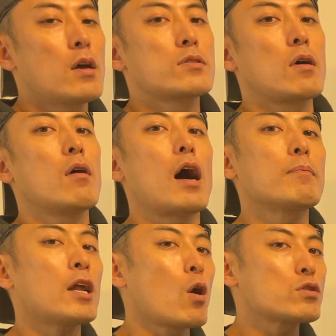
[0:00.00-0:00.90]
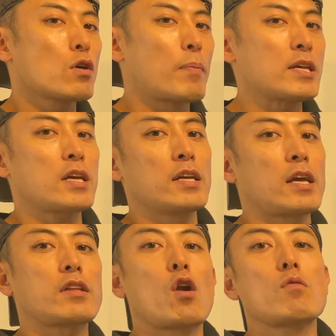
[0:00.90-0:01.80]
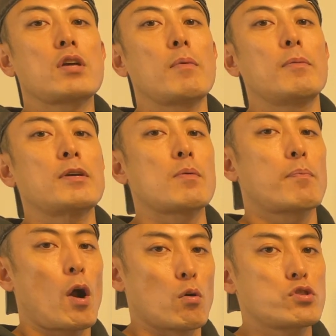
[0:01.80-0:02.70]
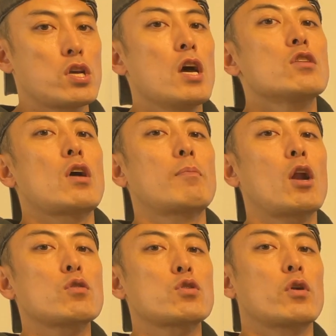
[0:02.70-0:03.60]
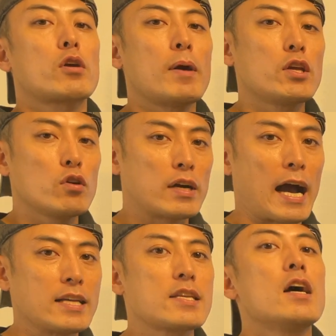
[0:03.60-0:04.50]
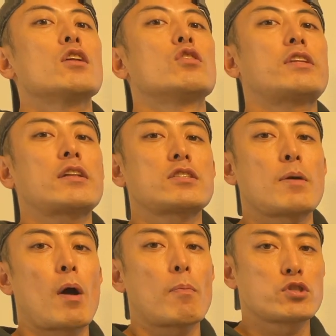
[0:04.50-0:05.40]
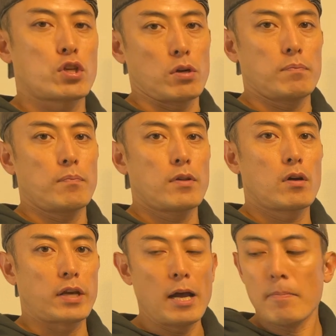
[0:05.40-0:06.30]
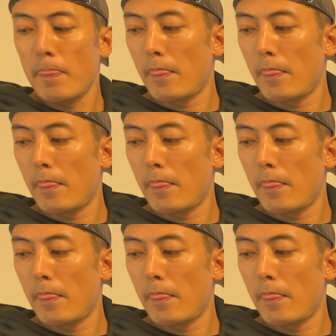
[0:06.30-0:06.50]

So I'm gonna also basically take the long-term investment approach. So I'm gonna also recommend you guys to take the same approach too, okay?